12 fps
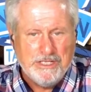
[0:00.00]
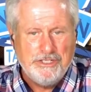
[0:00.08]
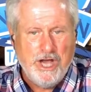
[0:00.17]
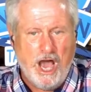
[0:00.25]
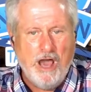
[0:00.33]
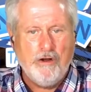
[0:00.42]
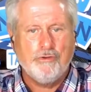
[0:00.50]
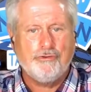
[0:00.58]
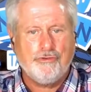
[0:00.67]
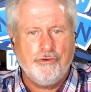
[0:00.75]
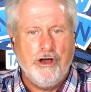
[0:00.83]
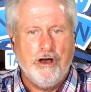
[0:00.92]
Donald
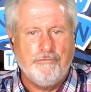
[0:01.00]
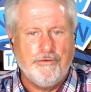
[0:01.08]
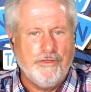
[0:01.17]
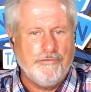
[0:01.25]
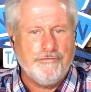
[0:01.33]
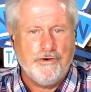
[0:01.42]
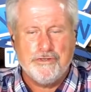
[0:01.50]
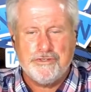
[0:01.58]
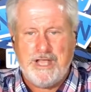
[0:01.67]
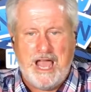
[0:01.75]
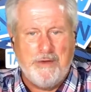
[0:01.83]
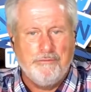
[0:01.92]
Trump, for the first
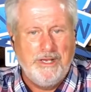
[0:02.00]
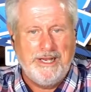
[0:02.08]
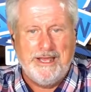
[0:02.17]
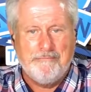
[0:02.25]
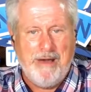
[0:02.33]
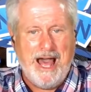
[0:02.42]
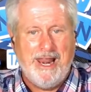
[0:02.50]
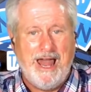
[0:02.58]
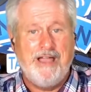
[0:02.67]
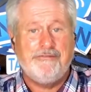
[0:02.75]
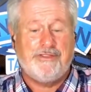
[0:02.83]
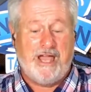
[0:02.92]
time really in my
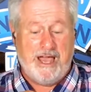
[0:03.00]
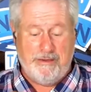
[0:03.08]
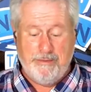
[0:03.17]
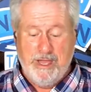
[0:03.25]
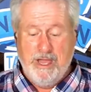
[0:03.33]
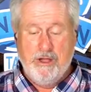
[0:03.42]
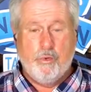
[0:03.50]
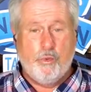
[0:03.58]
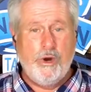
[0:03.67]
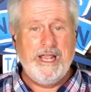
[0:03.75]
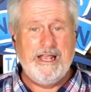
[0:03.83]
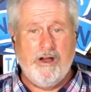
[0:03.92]
lifetime,
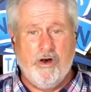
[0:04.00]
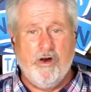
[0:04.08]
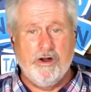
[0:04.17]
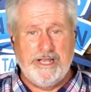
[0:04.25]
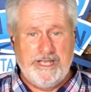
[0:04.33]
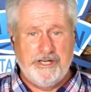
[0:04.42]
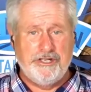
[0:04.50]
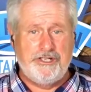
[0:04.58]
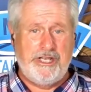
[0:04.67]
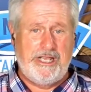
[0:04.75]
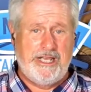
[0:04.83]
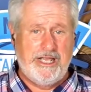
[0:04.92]
we are
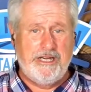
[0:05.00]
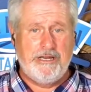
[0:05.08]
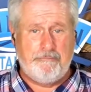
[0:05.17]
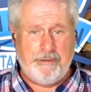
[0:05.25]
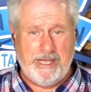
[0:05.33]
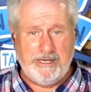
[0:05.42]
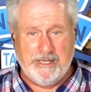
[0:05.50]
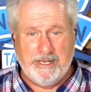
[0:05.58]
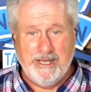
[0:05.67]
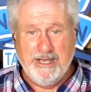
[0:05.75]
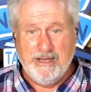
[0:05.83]
energy independent.